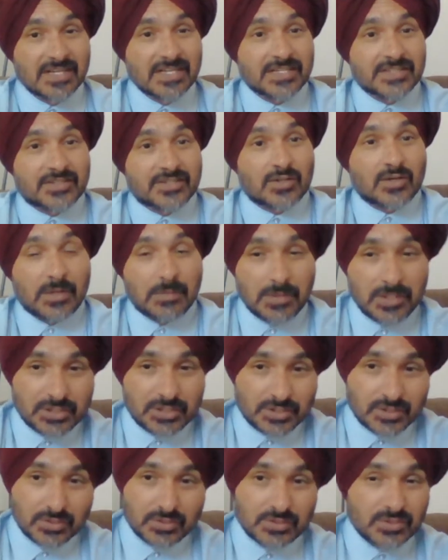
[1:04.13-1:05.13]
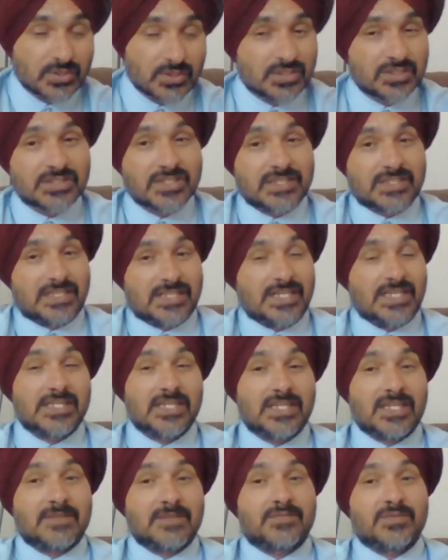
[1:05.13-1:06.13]
So I will show you on screen
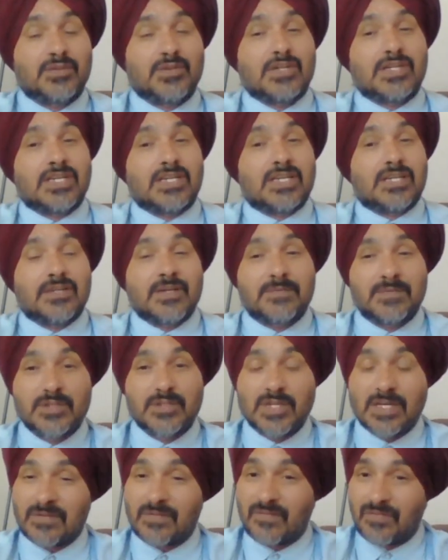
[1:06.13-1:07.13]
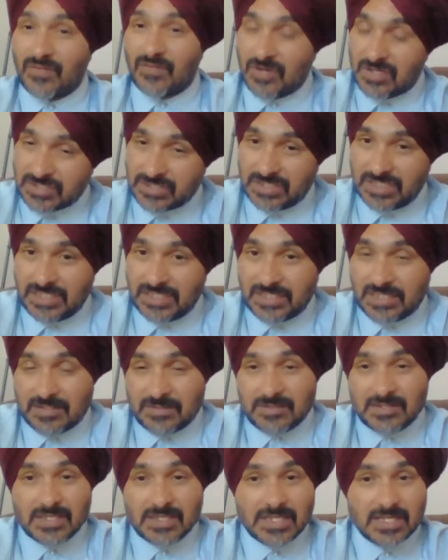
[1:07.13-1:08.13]
if you are if you have first
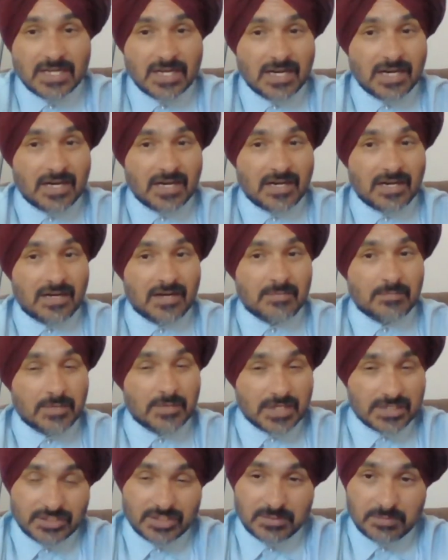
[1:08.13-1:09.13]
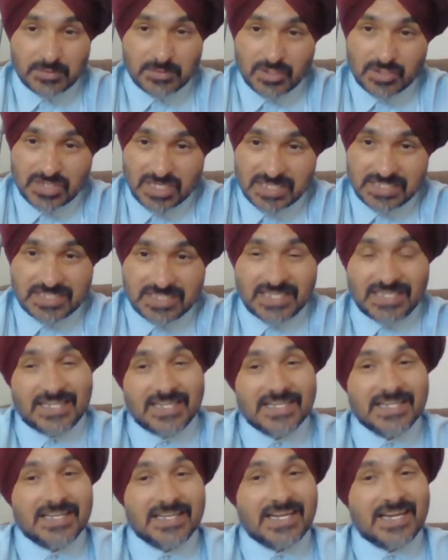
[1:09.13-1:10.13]
data uh, merchant processing
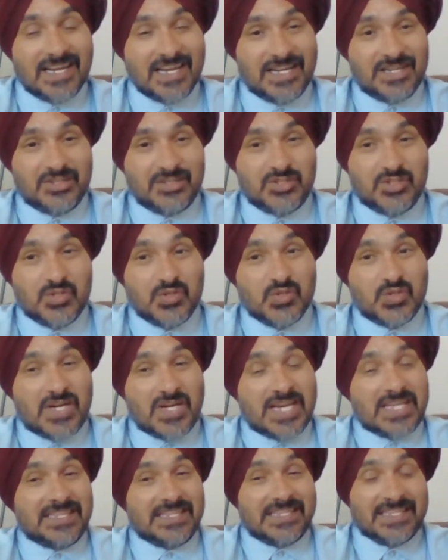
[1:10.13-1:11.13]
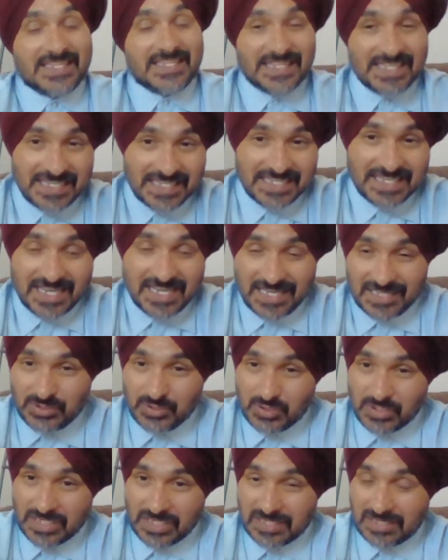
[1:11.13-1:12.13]
and you can read and
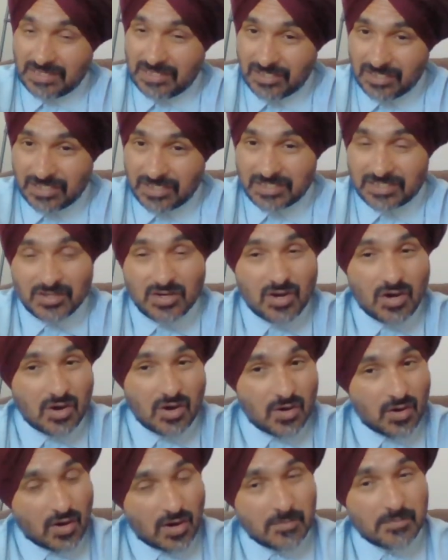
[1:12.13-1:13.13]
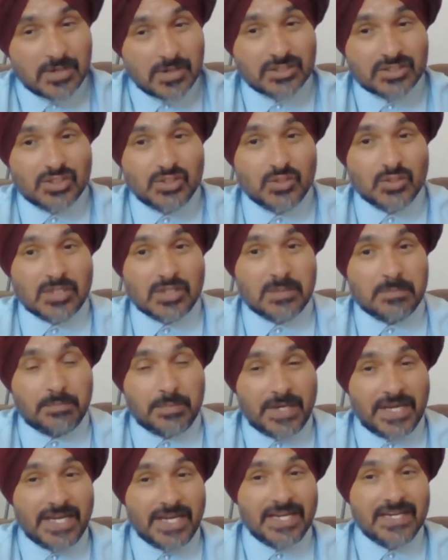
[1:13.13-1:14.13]
you can learn how much you are
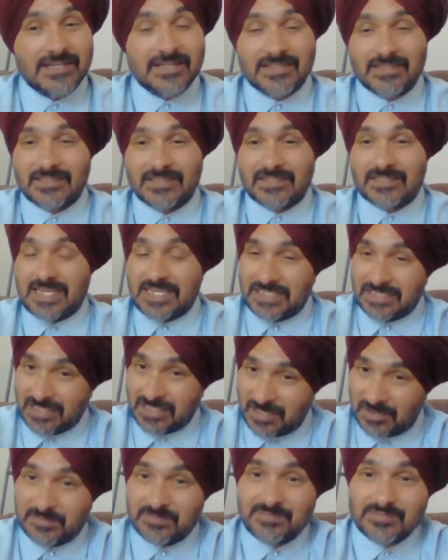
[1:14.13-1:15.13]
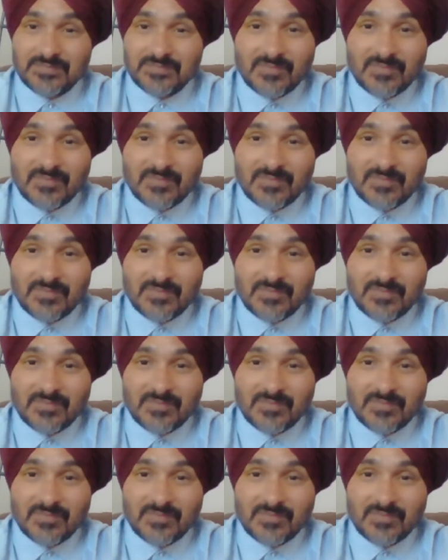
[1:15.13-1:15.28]
paying right now.